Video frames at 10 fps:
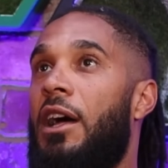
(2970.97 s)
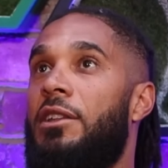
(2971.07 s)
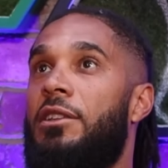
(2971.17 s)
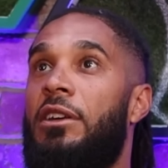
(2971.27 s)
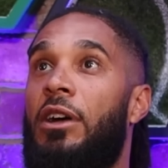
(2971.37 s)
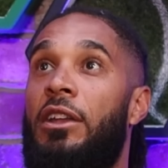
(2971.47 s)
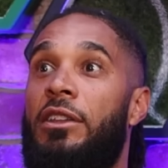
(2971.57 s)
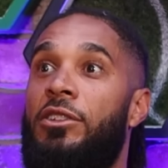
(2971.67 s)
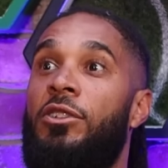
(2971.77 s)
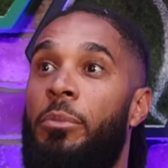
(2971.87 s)
And
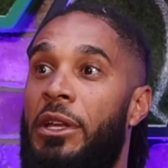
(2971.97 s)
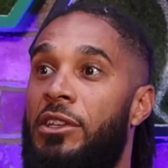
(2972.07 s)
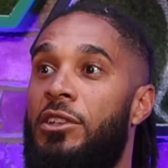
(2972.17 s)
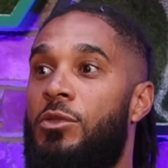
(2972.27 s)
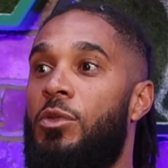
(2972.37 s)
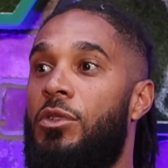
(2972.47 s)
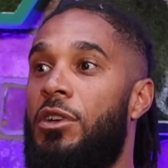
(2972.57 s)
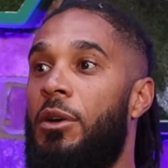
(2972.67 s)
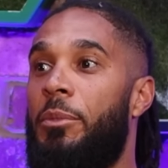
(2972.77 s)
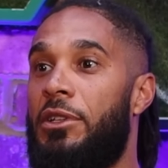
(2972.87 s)
and your minions will
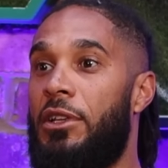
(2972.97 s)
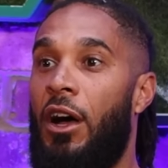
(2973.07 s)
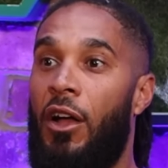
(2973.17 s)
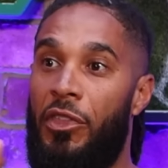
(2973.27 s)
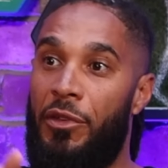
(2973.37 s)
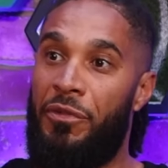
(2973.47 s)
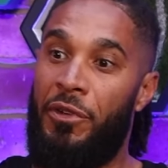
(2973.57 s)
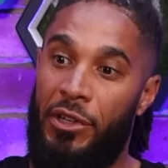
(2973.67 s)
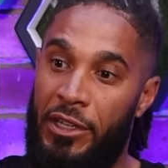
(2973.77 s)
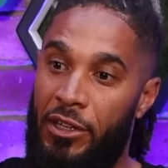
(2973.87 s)
come and on the
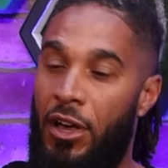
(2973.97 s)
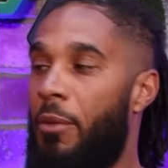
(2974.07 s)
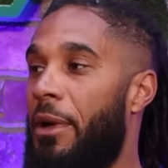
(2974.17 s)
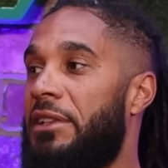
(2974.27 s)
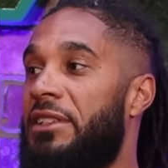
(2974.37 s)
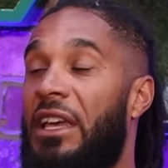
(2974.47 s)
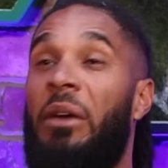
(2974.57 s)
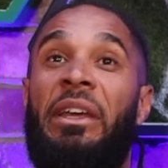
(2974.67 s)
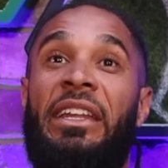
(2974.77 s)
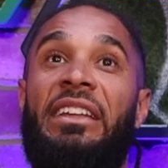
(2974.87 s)
fucking comments and
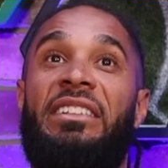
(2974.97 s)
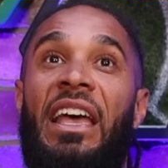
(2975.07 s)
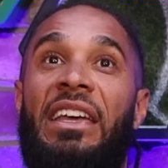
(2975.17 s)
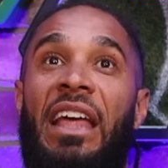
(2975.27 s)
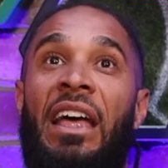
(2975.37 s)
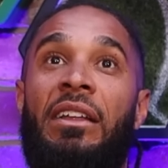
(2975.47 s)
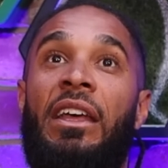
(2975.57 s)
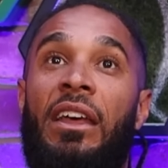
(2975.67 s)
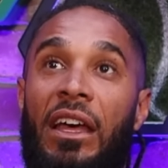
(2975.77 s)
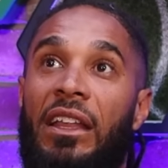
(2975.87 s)
go, "We did say
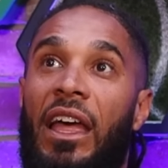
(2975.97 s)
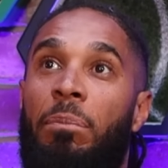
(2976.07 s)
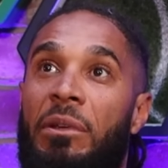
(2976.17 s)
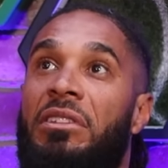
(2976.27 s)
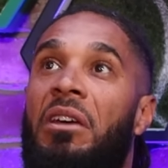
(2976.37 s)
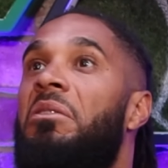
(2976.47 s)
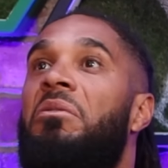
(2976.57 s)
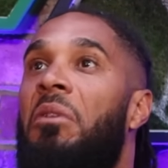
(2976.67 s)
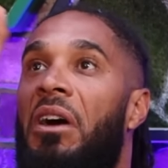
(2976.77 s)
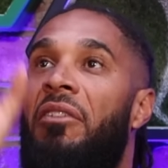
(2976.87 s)
that
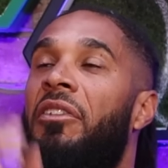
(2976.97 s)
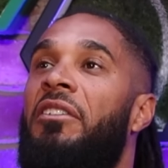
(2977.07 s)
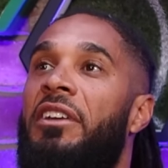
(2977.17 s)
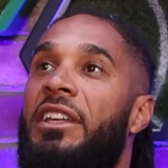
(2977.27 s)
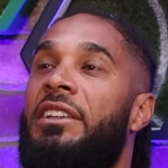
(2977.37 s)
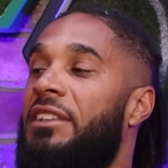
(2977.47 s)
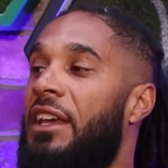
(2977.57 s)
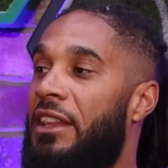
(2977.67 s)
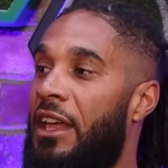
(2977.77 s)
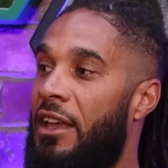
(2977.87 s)
episode, whatever. We did
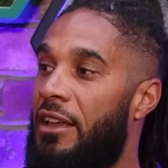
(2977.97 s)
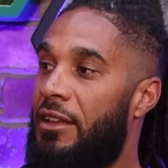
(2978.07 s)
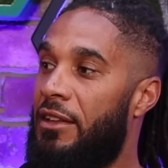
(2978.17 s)
say that."